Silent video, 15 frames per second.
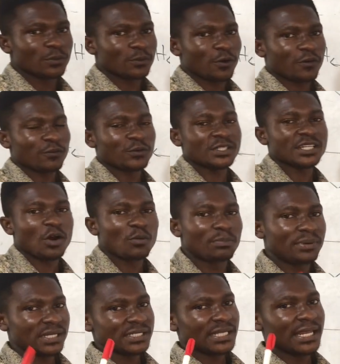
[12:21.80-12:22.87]
of which I will
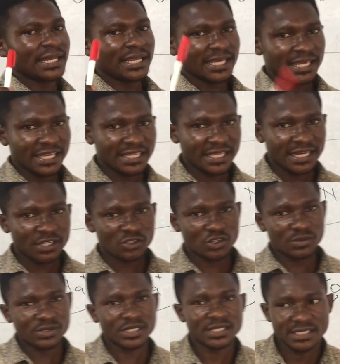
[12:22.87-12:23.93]
place the link in the
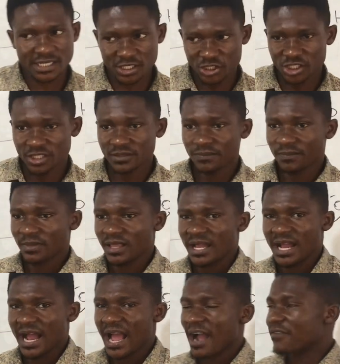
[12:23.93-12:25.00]
description section,
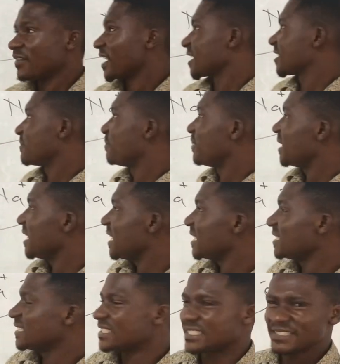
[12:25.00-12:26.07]
I have
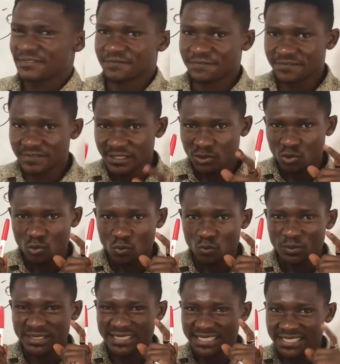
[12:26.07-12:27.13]
explained into
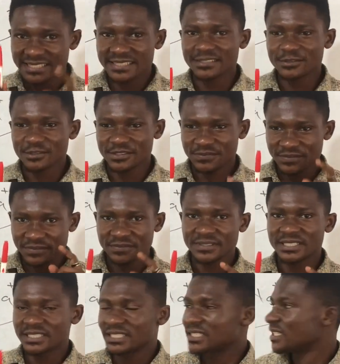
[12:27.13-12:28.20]
details,
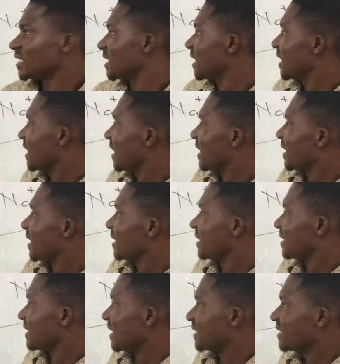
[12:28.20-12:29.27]
vividly,
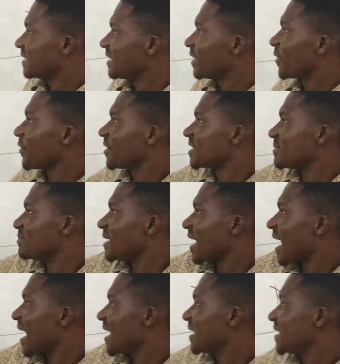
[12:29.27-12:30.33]
the secrets
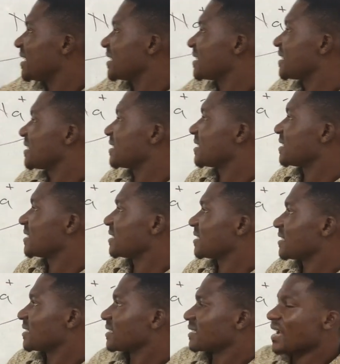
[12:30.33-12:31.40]
behind these
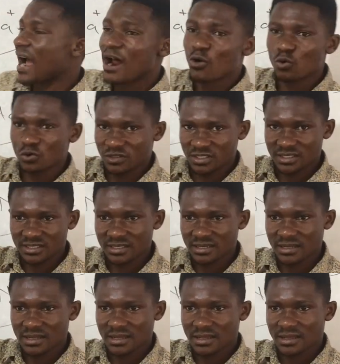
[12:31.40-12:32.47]
arrows.
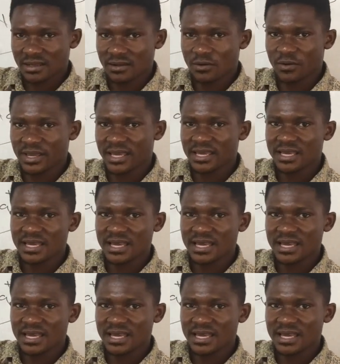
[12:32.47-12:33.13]
Okay.